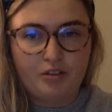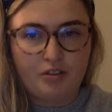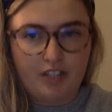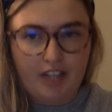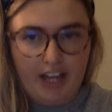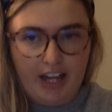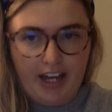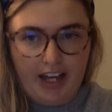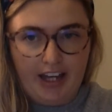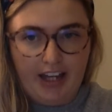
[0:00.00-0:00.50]

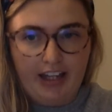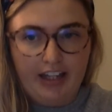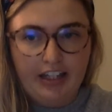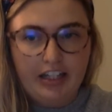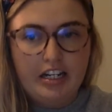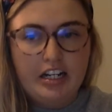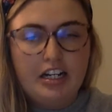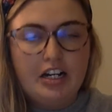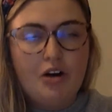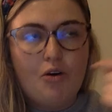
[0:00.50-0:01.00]
Okay,
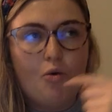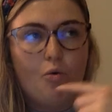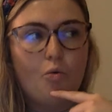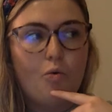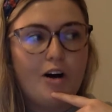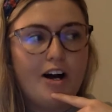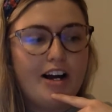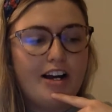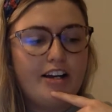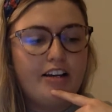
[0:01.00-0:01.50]

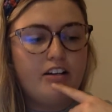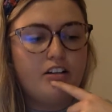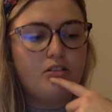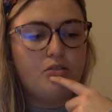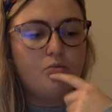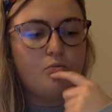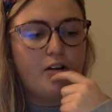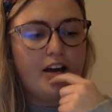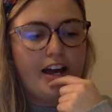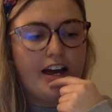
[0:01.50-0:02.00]
one
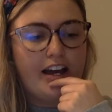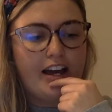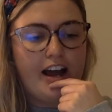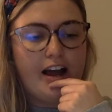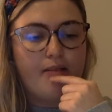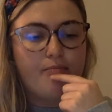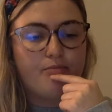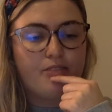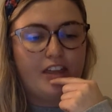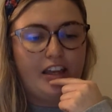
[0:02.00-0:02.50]
way
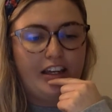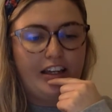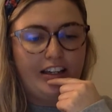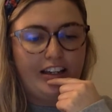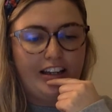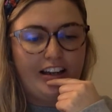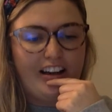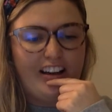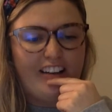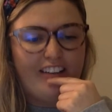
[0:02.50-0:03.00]
I'm
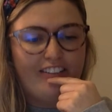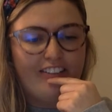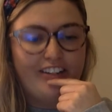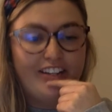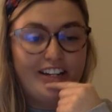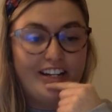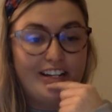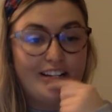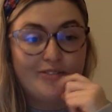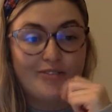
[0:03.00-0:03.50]
thinking of
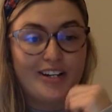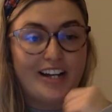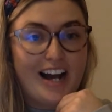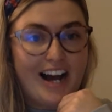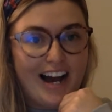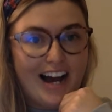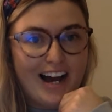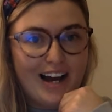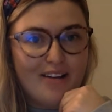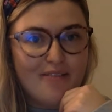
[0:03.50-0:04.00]
is when
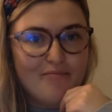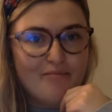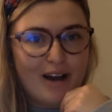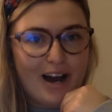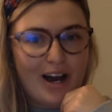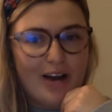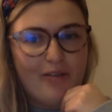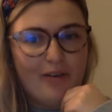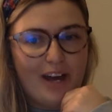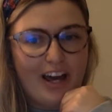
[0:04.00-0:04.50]
I'm
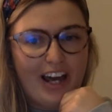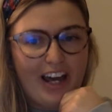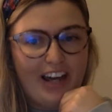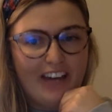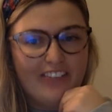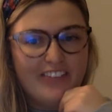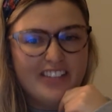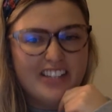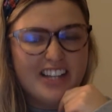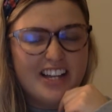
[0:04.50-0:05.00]
by
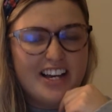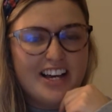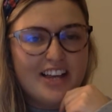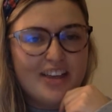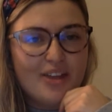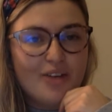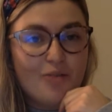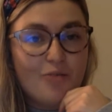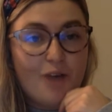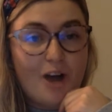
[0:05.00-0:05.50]
waves,
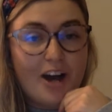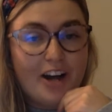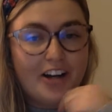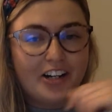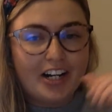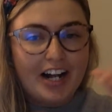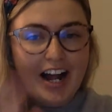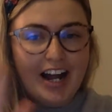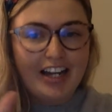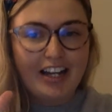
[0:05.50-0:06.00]
the water
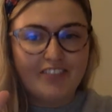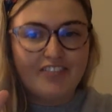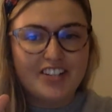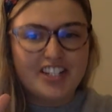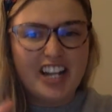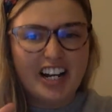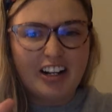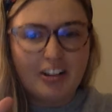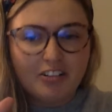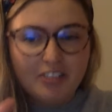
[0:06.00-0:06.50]
kind of
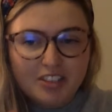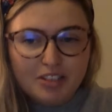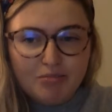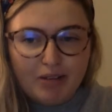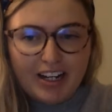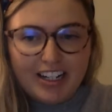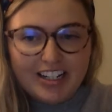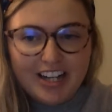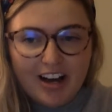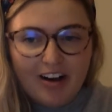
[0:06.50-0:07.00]
tickles
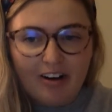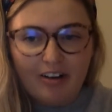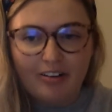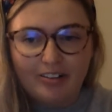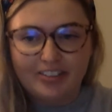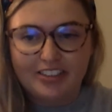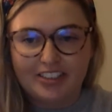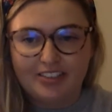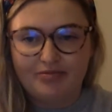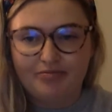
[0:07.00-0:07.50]
my
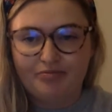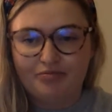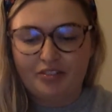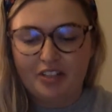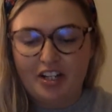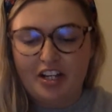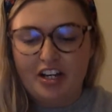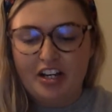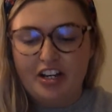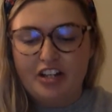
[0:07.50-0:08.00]
toes.
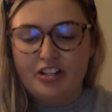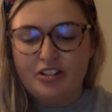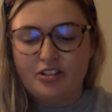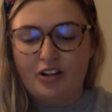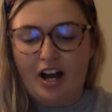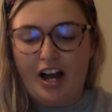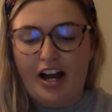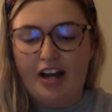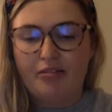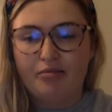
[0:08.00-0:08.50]

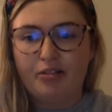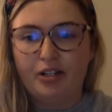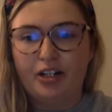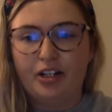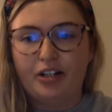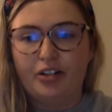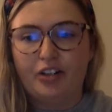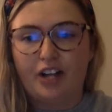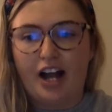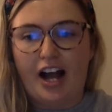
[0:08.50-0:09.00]
So I'm going
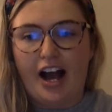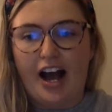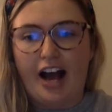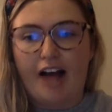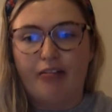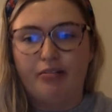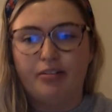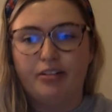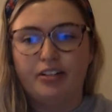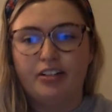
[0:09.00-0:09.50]
to
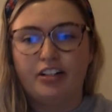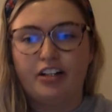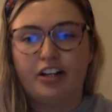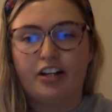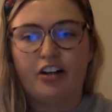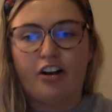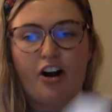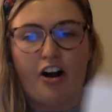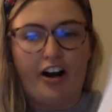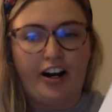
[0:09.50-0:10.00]
grab a
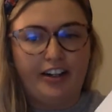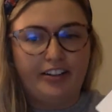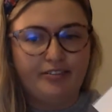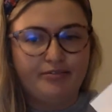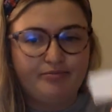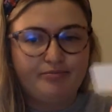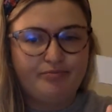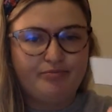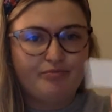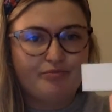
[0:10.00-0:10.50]
card
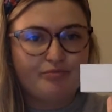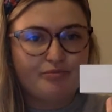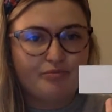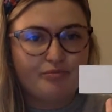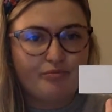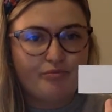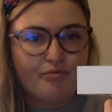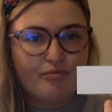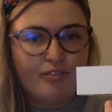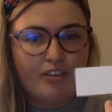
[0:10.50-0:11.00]

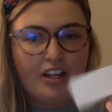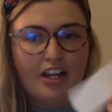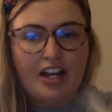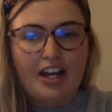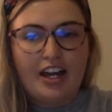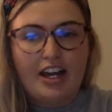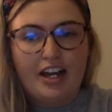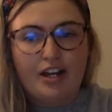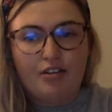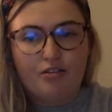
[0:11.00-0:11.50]

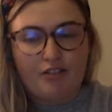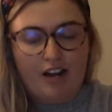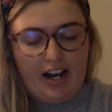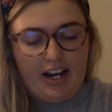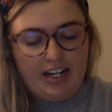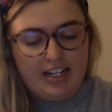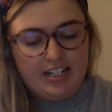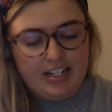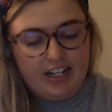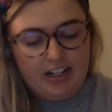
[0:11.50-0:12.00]
and
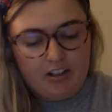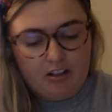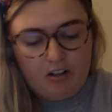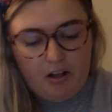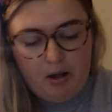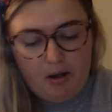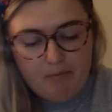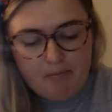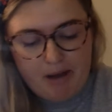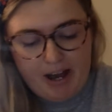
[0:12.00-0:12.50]
write
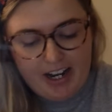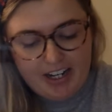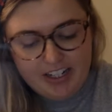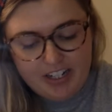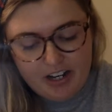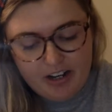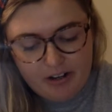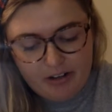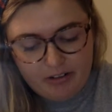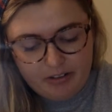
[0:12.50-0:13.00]
tickle my
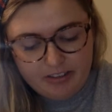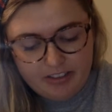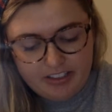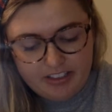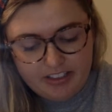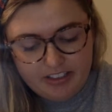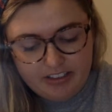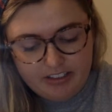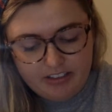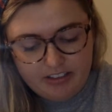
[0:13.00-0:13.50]

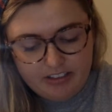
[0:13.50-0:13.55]
toes,